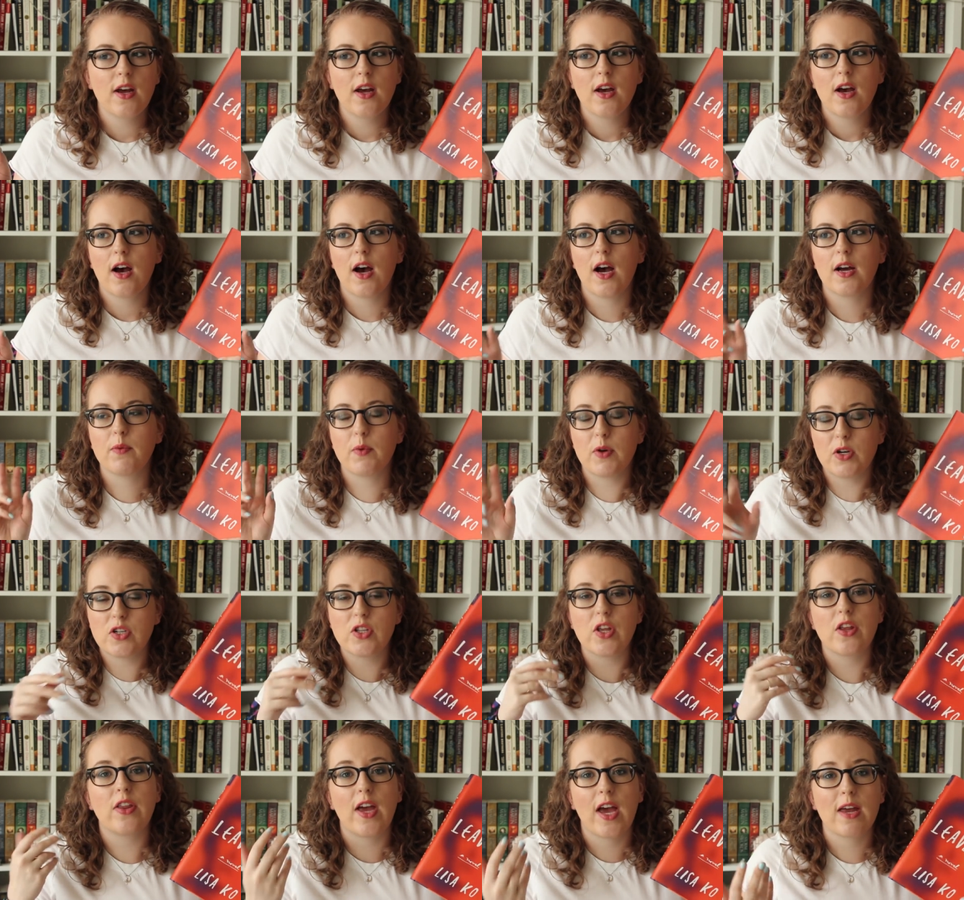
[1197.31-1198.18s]
I wish
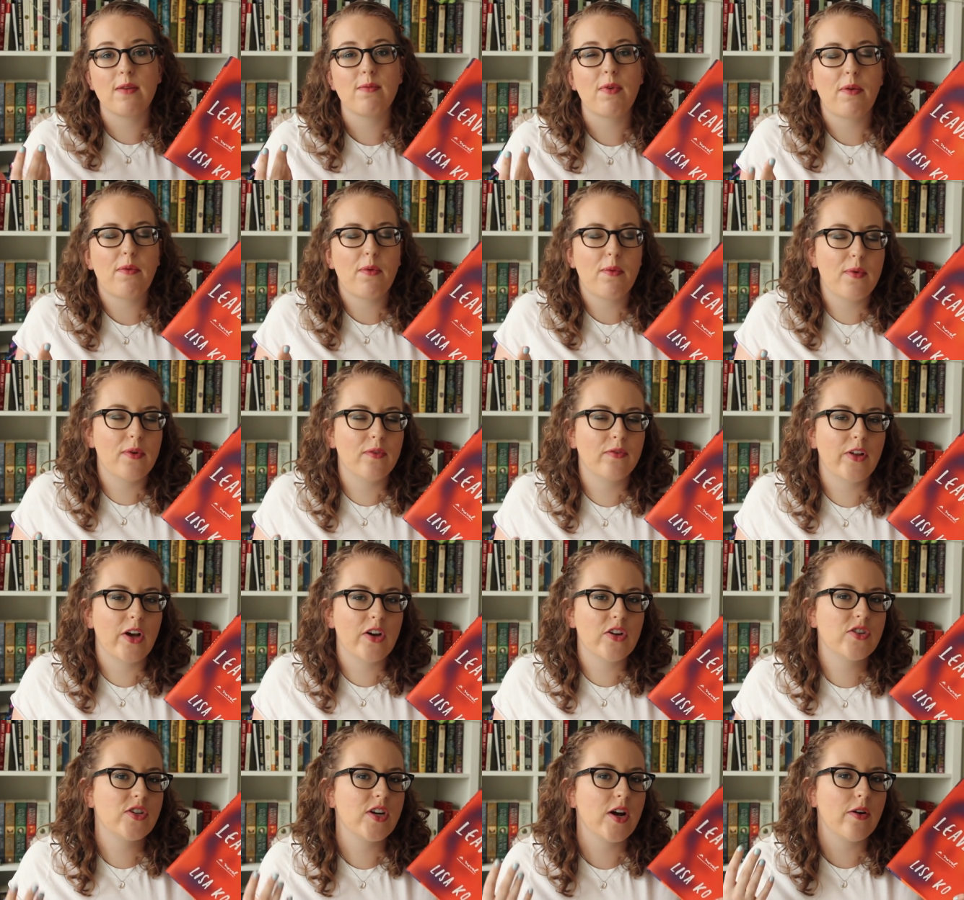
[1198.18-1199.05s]
that they had maybe been
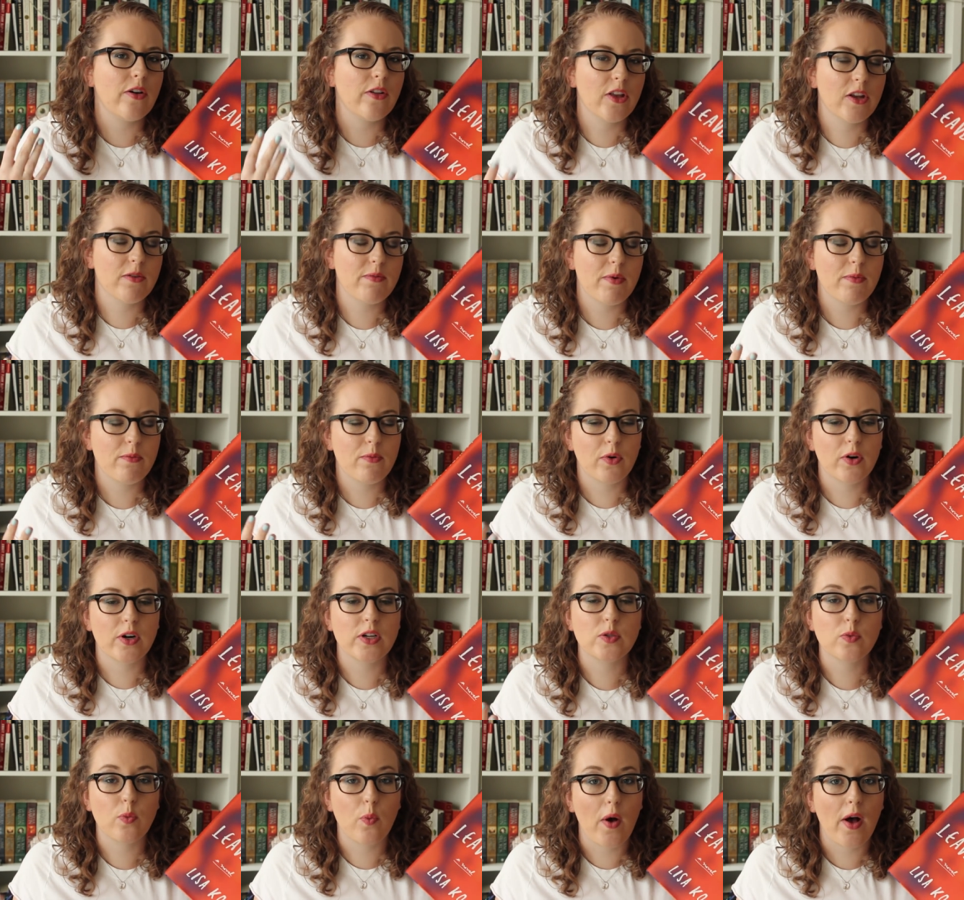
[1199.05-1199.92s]
fleshed out a little bit more
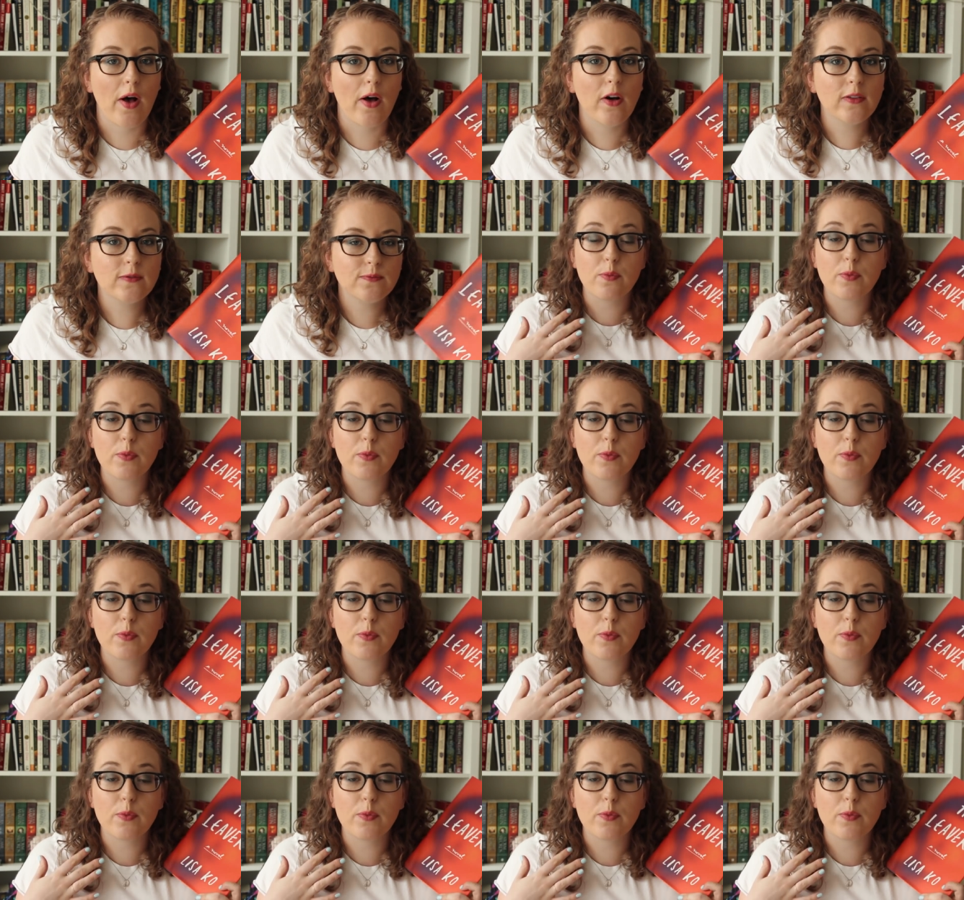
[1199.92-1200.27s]
as well.